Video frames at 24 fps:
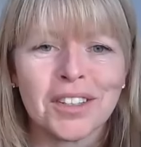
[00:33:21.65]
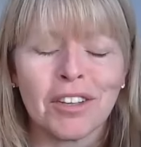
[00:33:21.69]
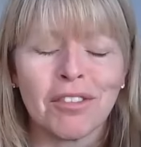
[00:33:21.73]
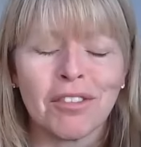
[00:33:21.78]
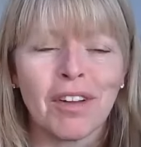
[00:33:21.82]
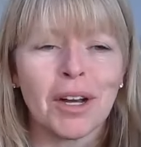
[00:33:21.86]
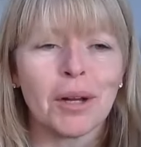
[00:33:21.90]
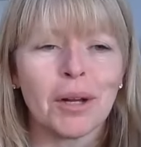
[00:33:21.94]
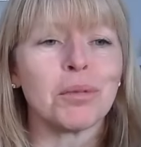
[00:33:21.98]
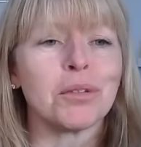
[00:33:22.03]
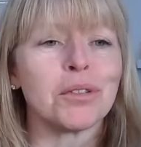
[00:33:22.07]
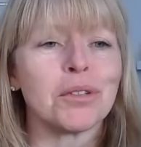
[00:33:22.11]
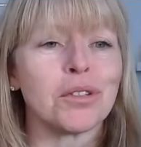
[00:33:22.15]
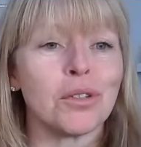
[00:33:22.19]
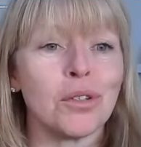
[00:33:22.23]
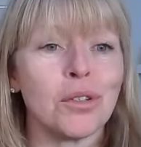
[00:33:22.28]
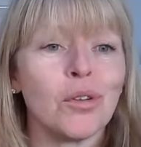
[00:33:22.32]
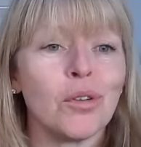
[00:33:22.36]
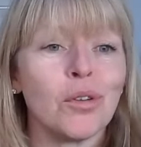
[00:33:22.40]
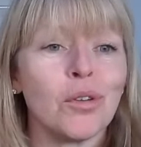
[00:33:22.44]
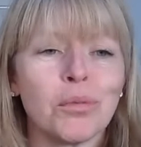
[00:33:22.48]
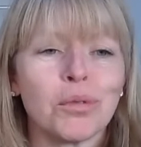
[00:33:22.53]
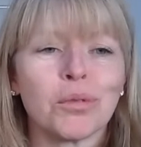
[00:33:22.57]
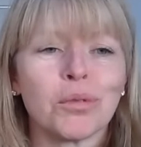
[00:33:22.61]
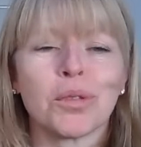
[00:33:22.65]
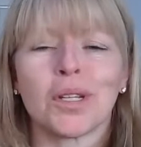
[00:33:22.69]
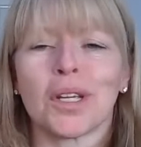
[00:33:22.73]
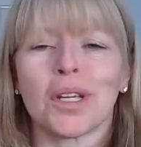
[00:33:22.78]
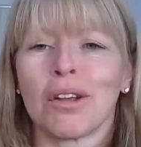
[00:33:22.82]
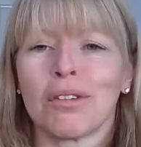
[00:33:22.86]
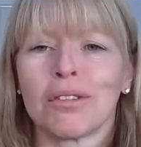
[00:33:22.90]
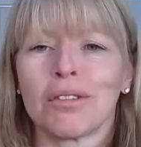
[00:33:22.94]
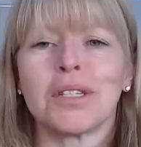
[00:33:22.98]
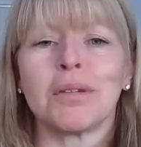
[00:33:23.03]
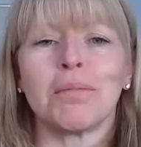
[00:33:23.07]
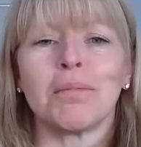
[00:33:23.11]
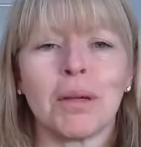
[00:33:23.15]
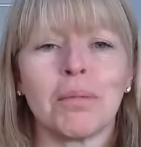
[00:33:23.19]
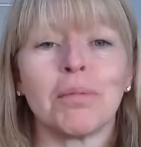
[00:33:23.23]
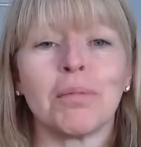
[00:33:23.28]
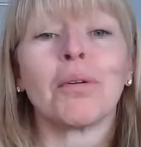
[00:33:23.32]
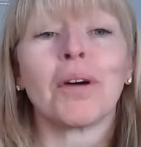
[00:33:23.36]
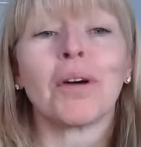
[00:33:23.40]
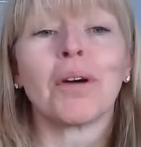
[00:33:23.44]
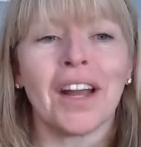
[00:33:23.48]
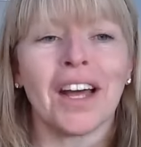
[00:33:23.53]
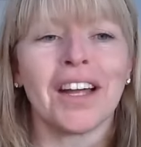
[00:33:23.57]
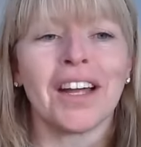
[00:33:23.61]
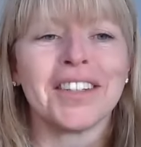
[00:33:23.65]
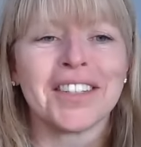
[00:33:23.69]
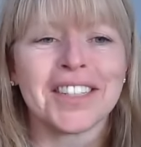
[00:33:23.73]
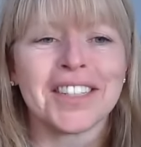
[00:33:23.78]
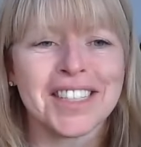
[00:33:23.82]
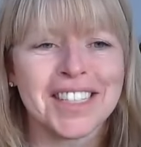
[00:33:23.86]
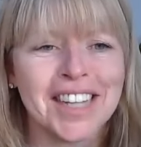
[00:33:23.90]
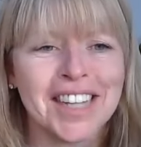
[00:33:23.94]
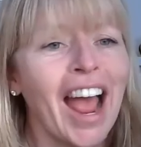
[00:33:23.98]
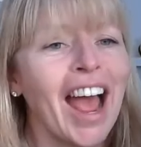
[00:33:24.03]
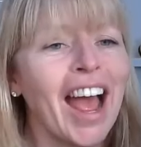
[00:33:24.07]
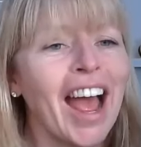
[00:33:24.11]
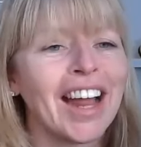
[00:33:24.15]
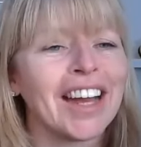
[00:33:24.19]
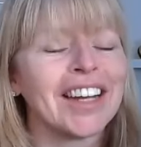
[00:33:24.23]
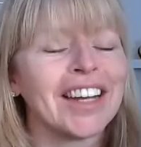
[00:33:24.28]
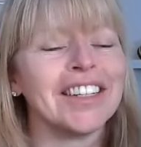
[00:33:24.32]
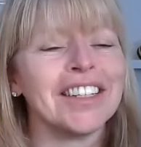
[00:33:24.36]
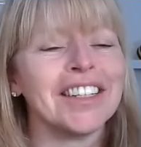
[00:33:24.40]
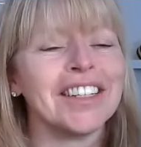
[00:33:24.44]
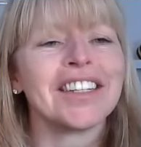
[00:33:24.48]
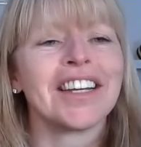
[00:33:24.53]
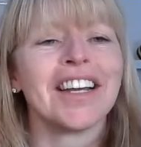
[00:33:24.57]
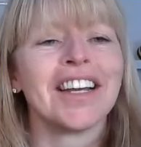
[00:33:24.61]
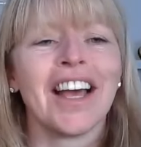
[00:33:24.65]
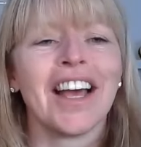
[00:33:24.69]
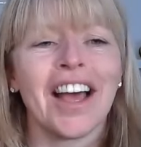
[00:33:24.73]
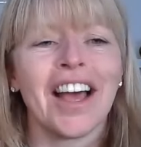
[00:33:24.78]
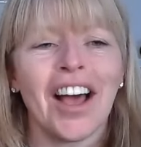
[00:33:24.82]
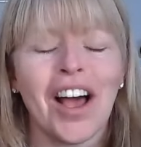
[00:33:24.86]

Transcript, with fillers: developers and normal security people can understand.